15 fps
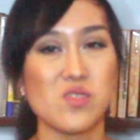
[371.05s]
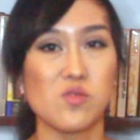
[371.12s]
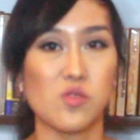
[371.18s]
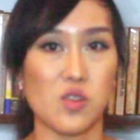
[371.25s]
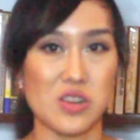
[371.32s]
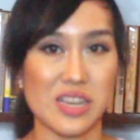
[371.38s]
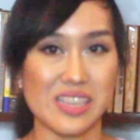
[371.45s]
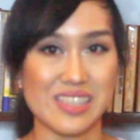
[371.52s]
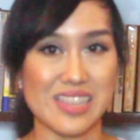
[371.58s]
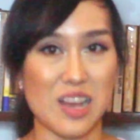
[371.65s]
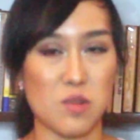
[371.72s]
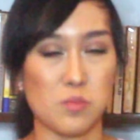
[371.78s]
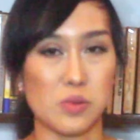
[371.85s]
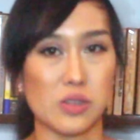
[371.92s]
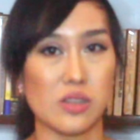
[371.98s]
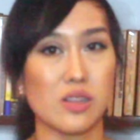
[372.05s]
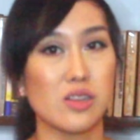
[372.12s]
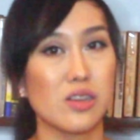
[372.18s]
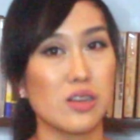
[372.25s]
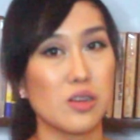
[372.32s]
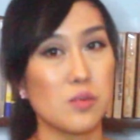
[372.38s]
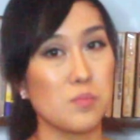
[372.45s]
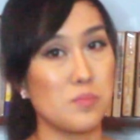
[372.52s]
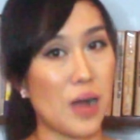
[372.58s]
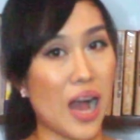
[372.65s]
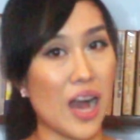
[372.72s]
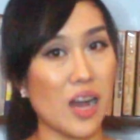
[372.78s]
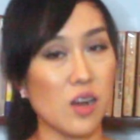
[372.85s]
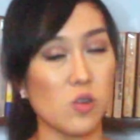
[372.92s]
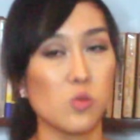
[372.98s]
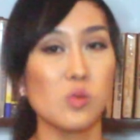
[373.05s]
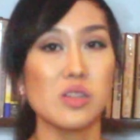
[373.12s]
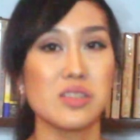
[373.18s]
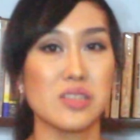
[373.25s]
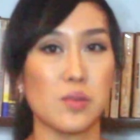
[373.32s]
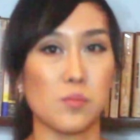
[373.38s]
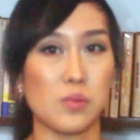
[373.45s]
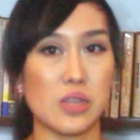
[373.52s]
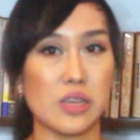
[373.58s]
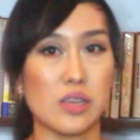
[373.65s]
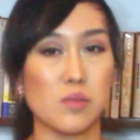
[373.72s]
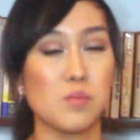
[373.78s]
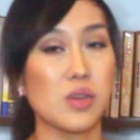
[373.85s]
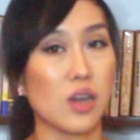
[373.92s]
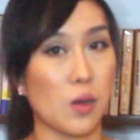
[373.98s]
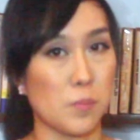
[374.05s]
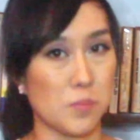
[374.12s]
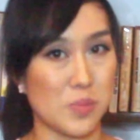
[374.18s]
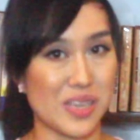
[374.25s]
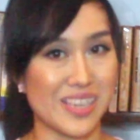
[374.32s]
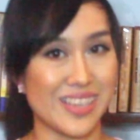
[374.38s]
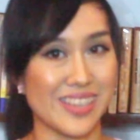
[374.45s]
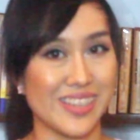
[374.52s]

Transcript: For example, ba will simply become b.